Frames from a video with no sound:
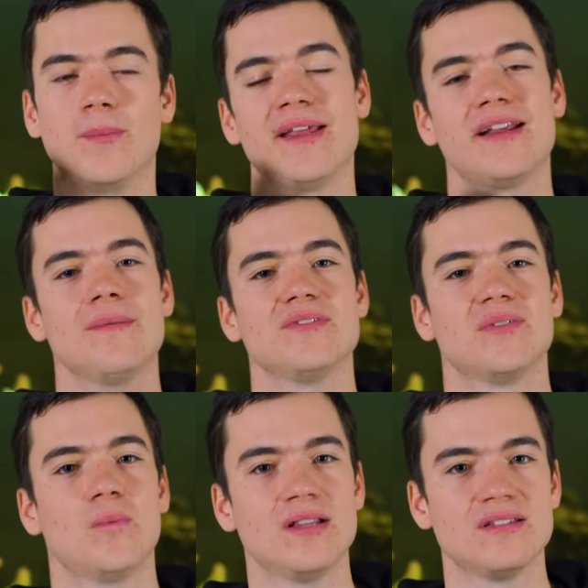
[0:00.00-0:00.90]
But when it comes
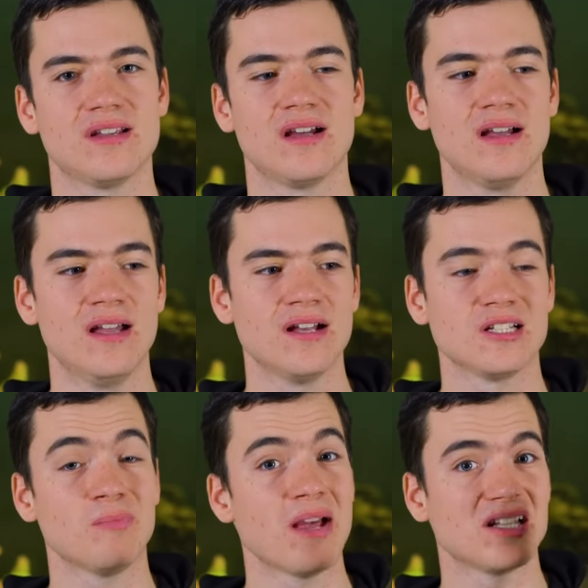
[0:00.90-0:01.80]
to winter,
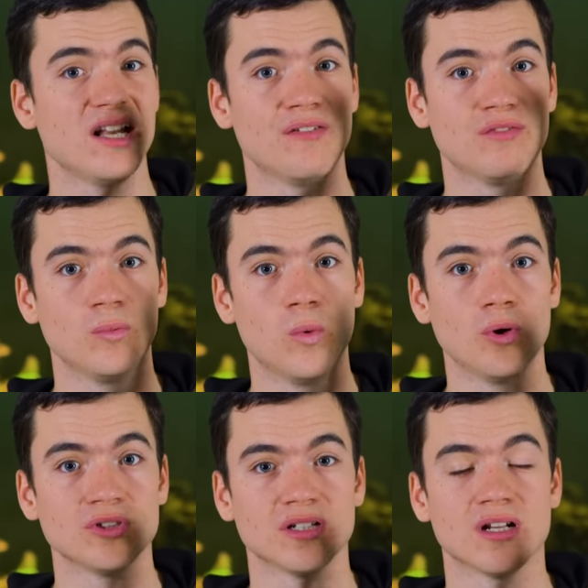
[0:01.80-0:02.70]
especially if the
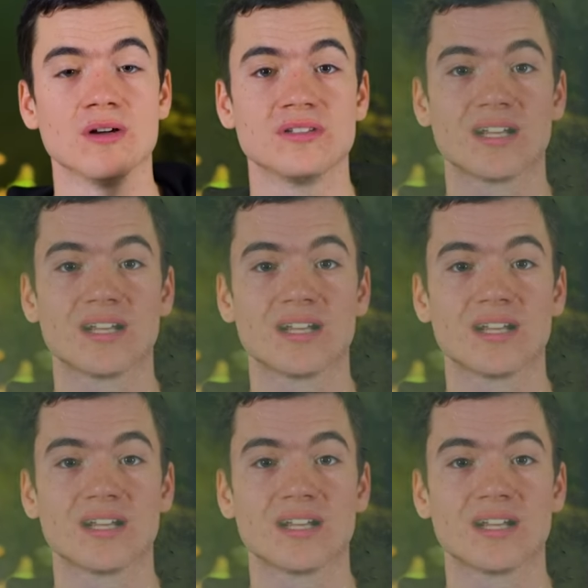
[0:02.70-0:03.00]
water goes